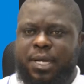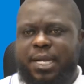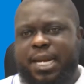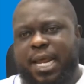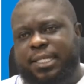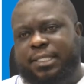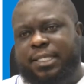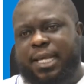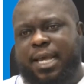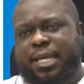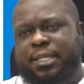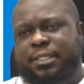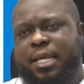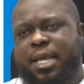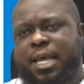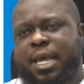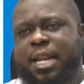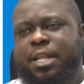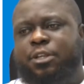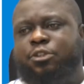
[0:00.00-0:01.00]
In essence,
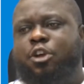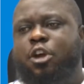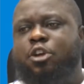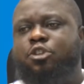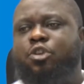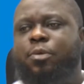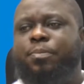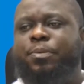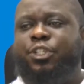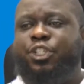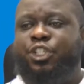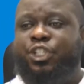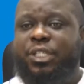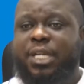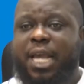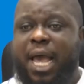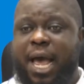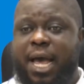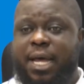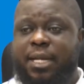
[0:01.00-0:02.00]
it is going to be
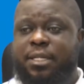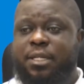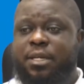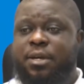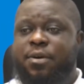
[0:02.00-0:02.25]
shared